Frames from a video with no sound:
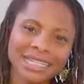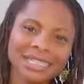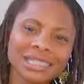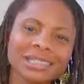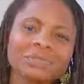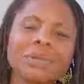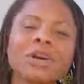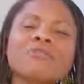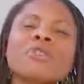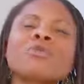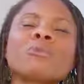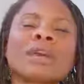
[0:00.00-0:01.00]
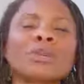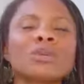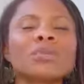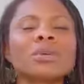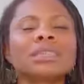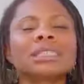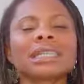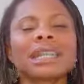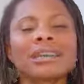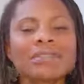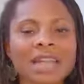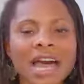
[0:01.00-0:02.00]
It is a blog for women who want to
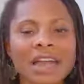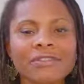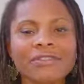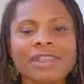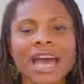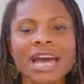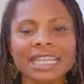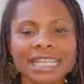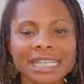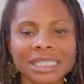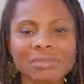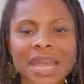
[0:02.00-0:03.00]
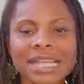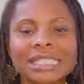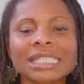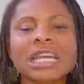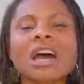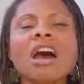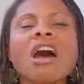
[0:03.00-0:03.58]
live a life that is based